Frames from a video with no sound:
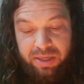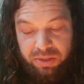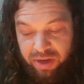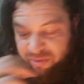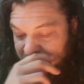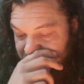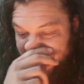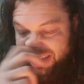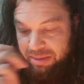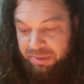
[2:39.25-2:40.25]
So I've been
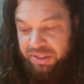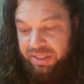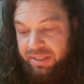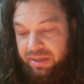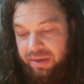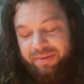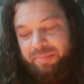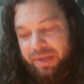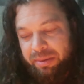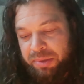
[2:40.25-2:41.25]
making
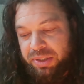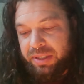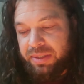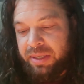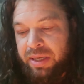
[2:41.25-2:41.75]
making machines.